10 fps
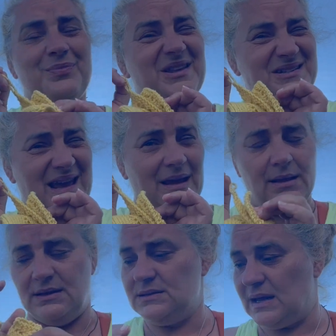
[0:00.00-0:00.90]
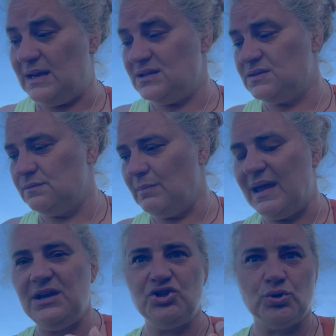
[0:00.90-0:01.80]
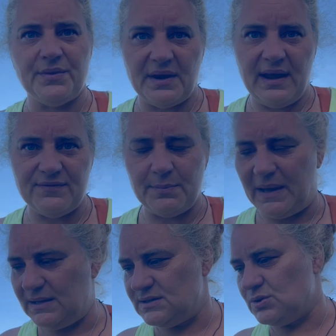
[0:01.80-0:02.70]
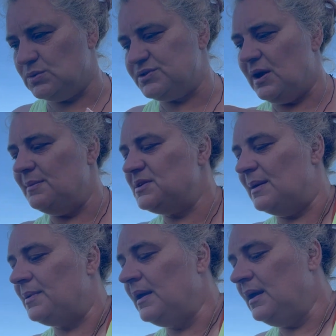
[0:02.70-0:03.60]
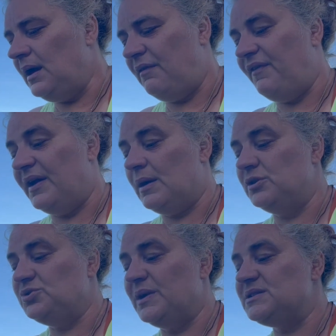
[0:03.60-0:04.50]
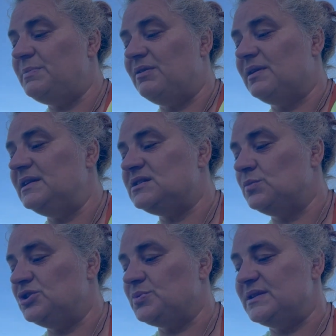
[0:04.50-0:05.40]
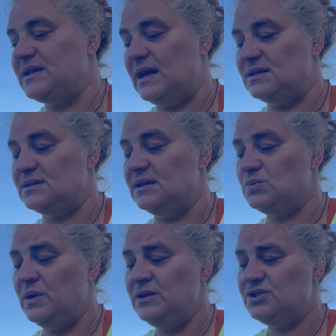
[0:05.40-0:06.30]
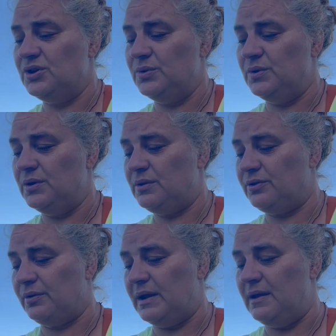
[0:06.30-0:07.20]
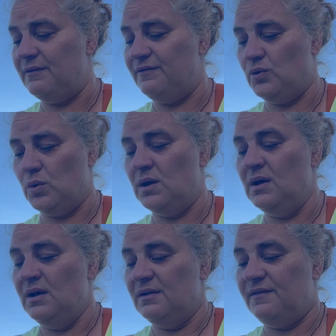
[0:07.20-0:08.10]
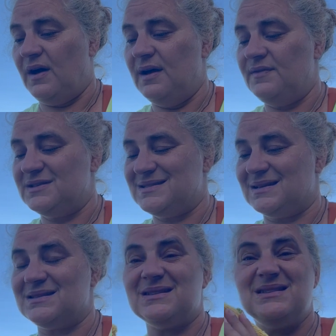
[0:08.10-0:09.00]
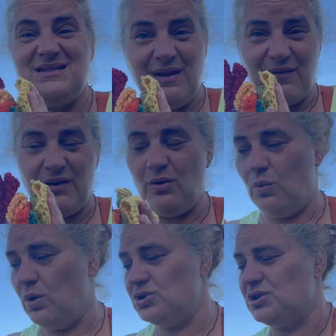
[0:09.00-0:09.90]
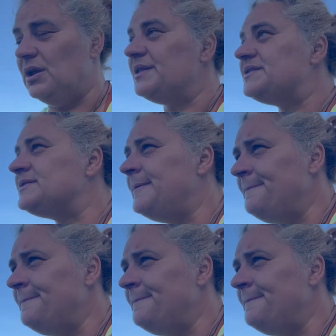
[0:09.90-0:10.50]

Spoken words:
danglers, and making sure that I have the patterns all typed up and finding out which ones have been released and which ones hadn't. So that's 1, 2, 3, 4, 5, 6, 7 washcloths.